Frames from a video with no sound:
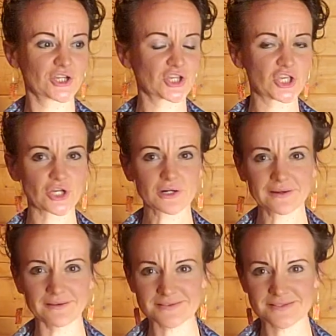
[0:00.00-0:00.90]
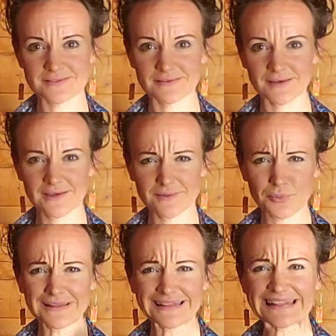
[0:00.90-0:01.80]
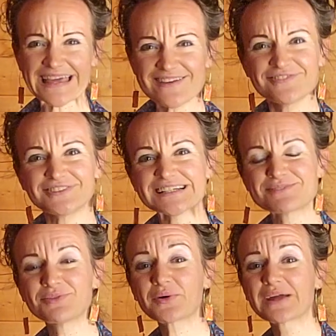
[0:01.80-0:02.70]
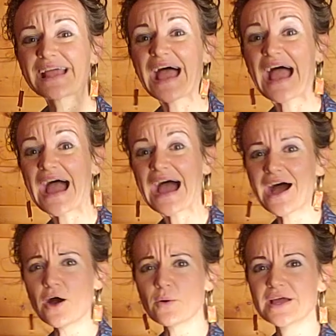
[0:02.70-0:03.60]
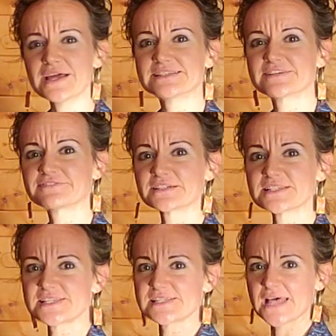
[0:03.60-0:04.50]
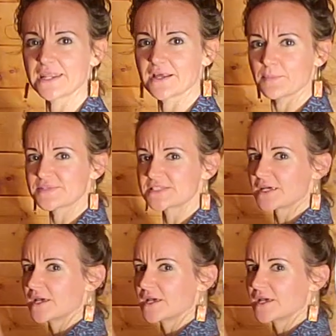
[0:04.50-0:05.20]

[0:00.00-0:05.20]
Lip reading: curious and playful, exploring how different setups